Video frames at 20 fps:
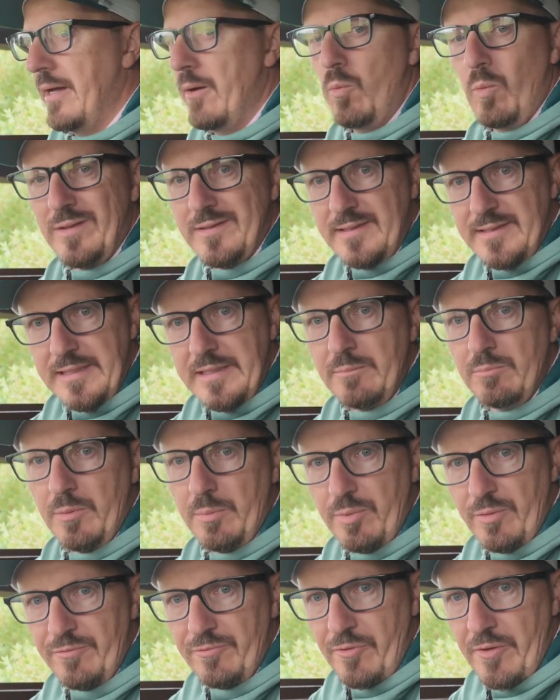what Sigma
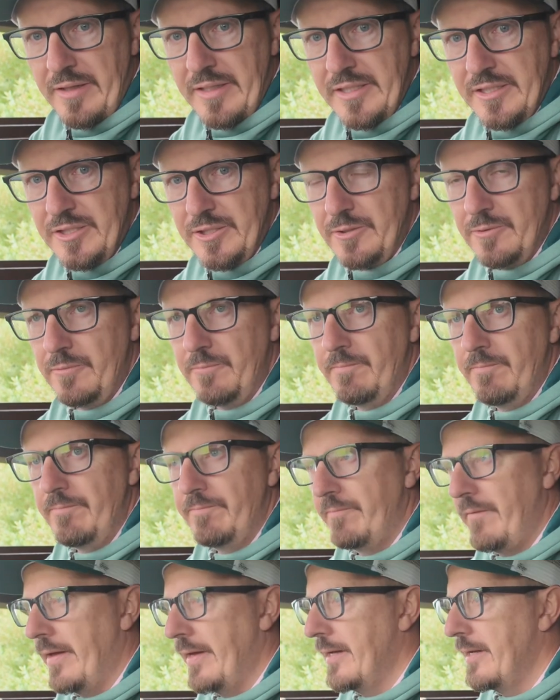provide you
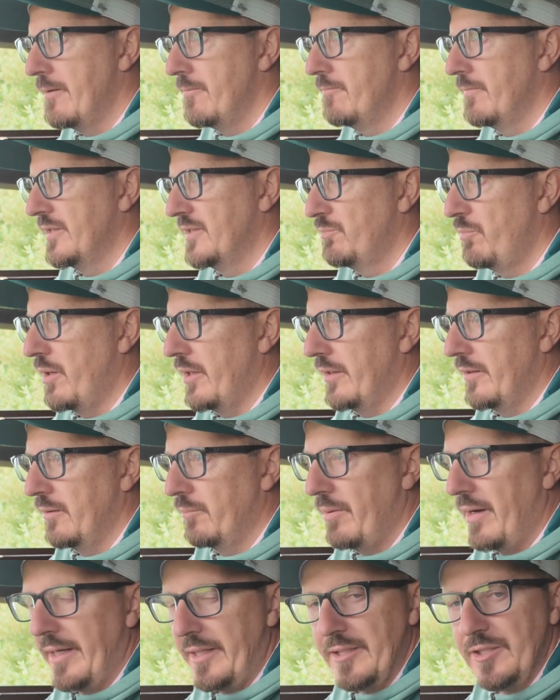as part of the
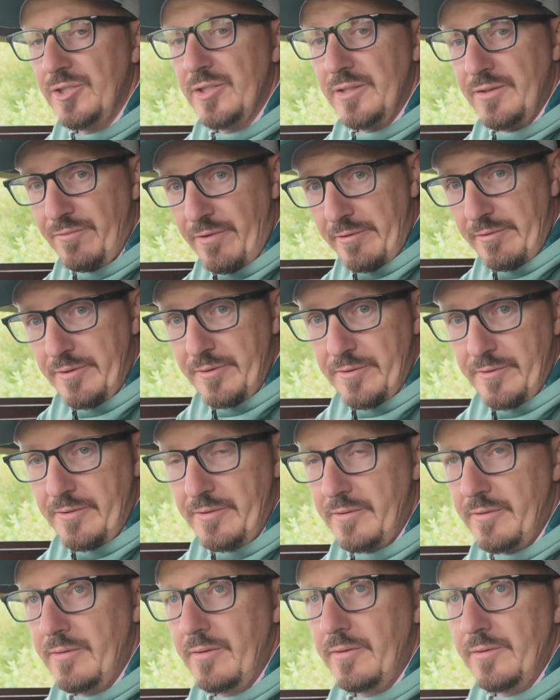package is very good.